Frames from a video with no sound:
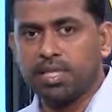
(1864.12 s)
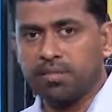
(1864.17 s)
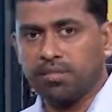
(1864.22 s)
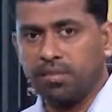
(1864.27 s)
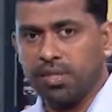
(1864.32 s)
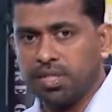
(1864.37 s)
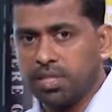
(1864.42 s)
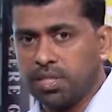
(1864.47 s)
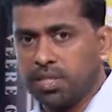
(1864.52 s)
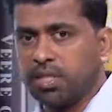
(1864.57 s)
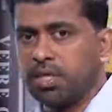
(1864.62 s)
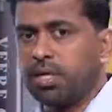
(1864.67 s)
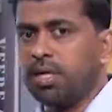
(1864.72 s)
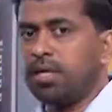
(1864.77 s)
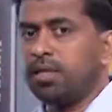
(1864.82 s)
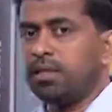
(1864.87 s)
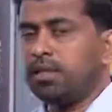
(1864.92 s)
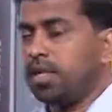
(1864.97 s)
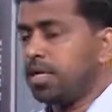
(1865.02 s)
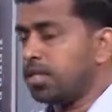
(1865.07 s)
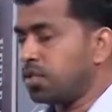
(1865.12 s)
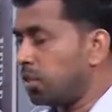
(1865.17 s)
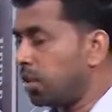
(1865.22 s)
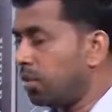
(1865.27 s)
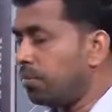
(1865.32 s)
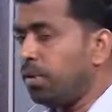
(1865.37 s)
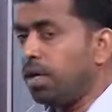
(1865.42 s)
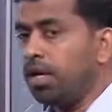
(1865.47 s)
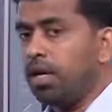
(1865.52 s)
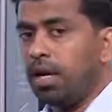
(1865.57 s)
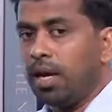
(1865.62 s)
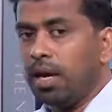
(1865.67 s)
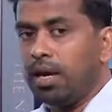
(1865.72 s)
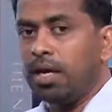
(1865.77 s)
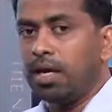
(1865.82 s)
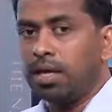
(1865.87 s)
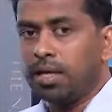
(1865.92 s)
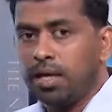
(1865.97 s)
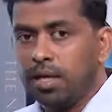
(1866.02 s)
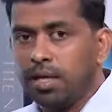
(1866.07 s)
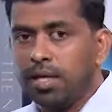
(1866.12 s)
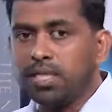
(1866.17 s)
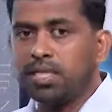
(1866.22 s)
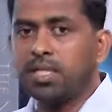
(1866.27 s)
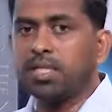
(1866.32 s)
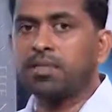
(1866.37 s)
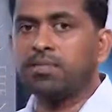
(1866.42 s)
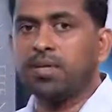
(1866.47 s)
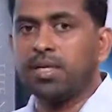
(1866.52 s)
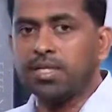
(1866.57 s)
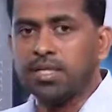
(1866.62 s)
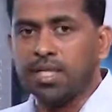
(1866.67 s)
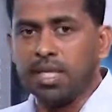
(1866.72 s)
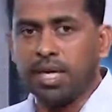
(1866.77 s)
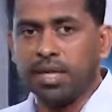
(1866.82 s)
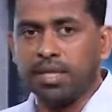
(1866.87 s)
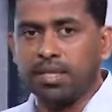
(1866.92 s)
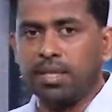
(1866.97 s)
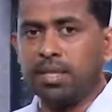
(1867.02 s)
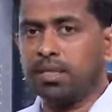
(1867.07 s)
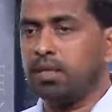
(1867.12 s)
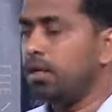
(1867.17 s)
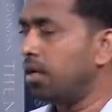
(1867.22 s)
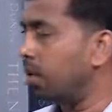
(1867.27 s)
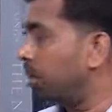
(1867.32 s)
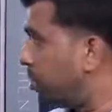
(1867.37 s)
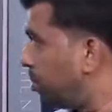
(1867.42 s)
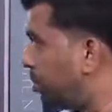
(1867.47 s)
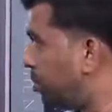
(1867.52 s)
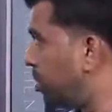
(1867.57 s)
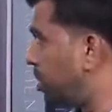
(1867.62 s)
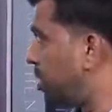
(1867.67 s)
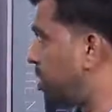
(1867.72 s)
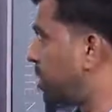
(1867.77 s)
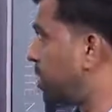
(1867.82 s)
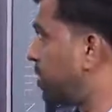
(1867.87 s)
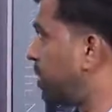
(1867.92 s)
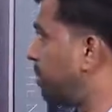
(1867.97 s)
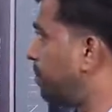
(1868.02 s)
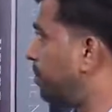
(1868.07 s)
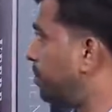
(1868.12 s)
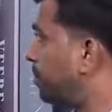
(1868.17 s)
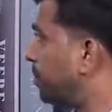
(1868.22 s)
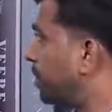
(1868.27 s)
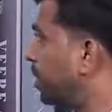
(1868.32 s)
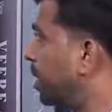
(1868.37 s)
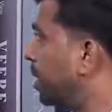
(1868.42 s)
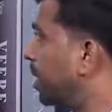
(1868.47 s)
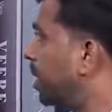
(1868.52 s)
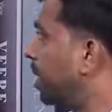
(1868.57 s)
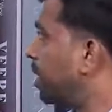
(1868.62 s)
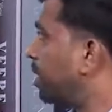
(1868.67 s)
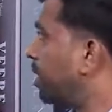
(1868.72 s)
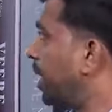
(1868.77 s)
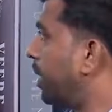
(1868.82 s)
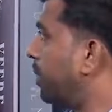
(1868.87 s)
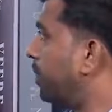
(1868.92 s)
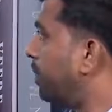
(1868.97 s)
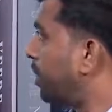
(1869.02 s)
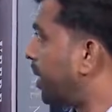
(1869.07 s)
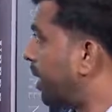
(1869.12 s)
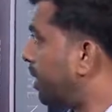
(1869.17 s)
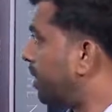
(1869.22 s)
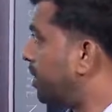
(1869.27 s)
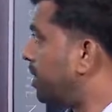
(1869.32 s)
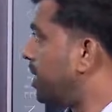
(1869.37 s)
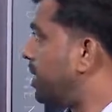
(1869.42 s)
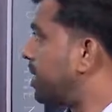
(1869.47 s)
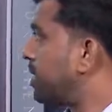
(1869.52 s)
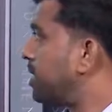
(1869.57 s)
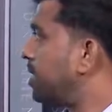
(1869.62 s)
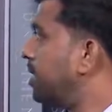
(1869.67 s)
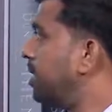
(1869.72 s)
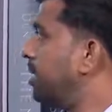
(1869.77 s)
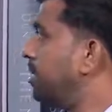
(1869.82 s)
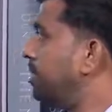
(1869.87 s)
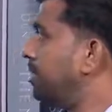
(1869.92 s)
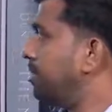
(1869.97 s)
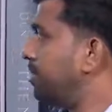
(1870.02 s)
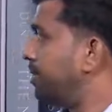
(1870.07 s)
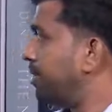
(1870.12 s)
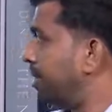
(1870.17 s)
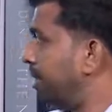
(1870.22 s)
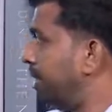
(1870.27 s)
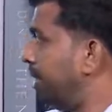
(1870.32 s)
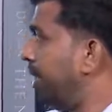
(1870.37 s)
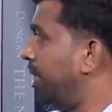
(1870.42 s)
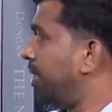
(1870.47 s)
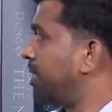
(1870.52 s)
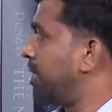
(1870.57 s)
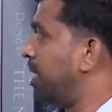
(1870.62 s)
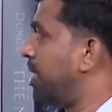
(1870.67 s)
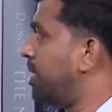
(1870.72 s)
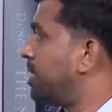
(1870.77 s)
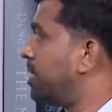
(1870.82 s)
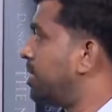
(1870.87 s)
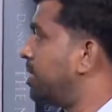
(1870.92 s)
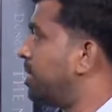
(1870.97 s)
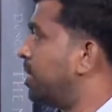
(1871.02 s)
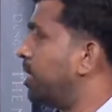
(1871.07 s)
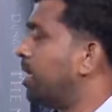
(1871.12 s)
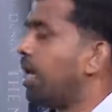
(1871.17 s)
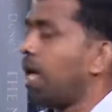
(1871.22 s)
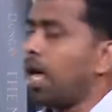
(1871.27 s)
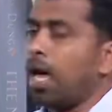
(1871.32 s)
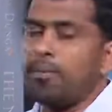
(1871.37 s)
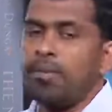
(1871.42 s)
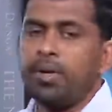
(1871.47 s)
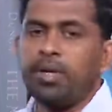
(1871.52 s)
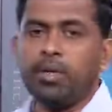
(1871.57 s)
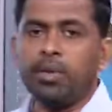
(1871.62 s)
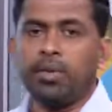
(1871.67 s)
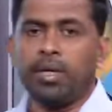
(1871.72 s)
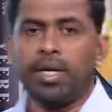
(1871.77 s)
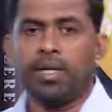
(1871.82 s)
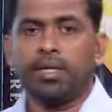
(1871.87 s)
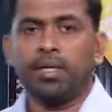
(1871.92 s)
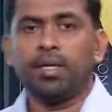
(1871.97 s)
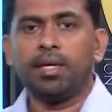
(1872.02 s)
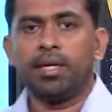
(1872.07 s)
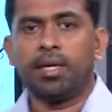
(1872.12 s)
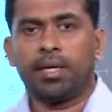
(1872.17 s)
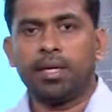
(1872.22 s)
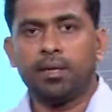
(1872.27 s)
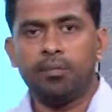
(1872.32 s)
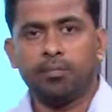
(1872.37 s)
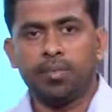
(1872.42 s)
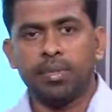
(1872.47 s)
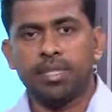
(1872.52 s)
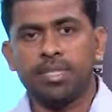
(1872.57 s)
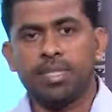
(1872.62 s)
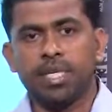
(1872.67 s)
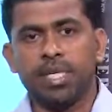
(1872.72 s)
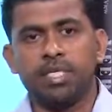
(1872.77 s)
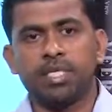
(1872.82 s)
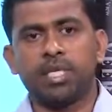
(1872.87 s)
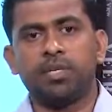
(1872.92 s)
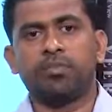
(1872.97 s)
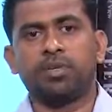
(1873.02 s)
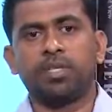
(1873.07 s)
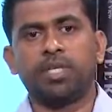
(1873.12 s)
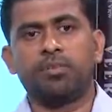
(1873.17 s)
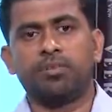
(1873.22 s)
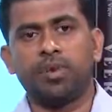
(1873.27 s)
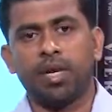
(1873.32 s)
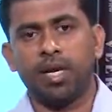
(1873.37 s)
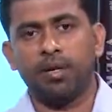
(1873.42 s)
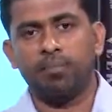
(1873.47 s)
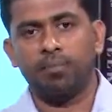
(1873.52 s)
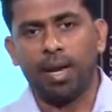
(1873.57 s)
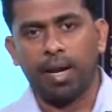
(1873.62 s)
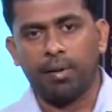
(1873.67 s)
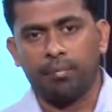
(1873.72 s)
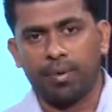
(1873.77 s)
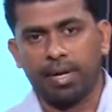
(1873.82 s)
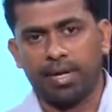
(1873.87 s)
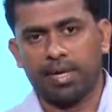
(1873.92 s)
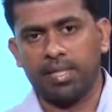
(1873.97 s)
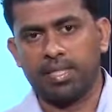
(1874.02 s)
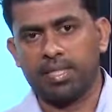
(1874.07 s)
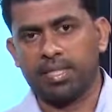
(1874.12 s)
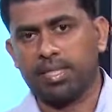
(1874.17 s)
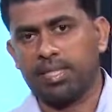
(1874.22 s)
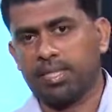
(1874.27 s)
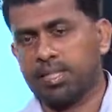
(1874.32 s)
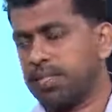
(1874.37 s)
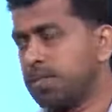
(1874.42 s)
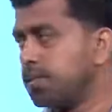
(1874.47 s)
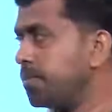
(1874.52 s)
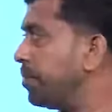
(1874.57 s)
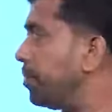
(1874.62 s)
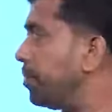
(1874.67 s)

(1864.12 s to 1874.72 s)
wish. There shouldn't be any conditions when selecting goods. Right to redress, it says ability to get compensation for the trade malpractices.